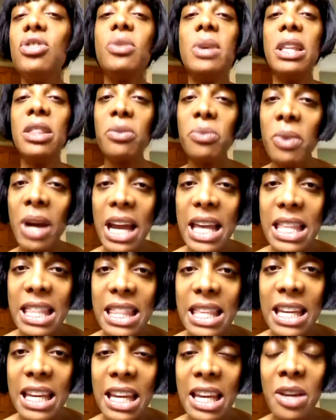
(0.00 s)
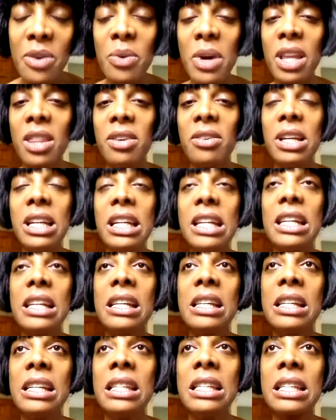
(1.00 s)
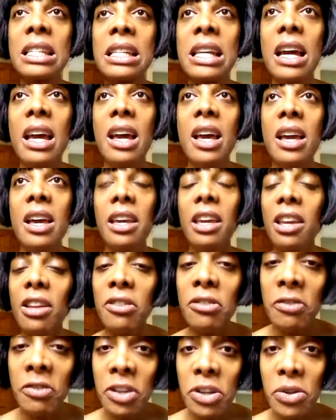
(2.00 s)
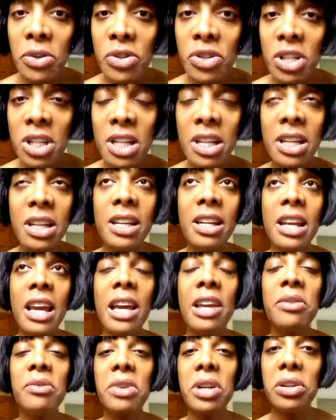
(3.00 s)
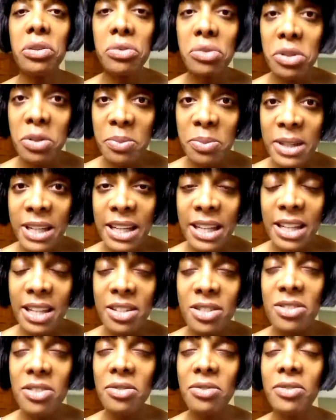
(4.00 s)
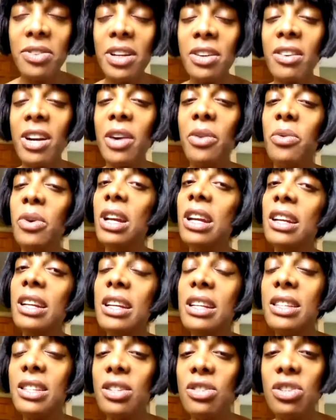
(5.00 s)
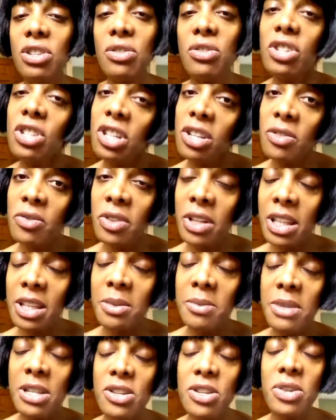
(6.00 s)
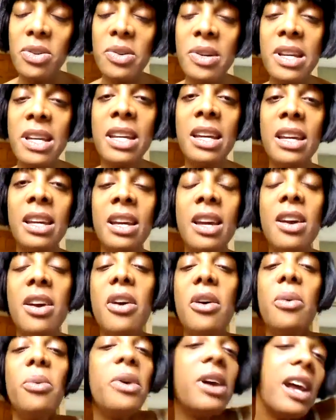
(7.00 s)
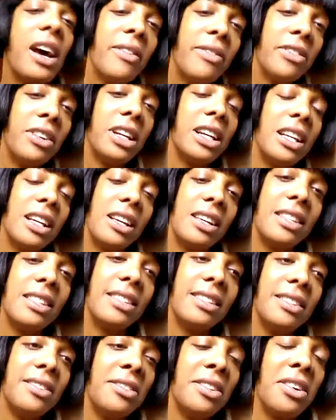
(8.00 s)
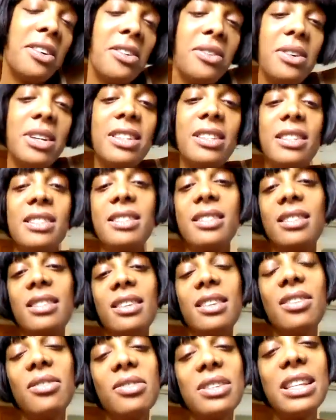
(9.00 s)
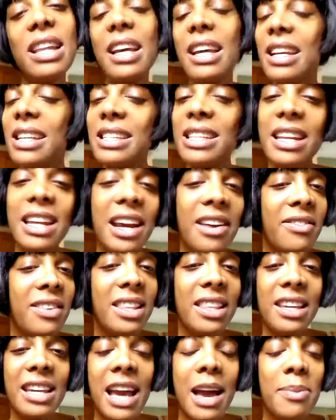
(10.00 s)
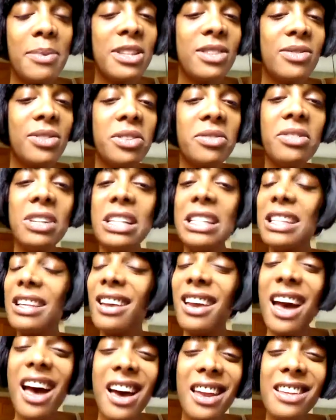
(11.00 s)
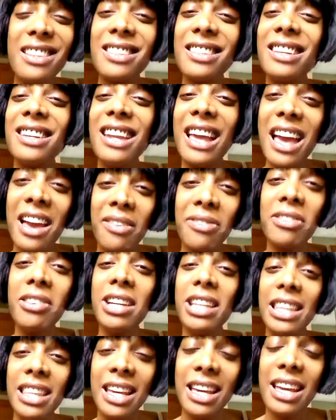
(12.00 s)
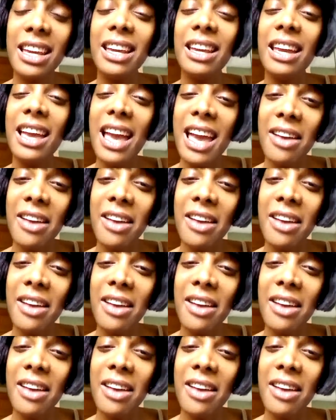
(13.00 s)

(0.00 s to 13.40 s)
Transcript: doing the right thing, whether it is confusion and regrouping to figure out what it is that you should really be doing, whatever it is, it's those, like I said, everything happens for a reason. God is in everything.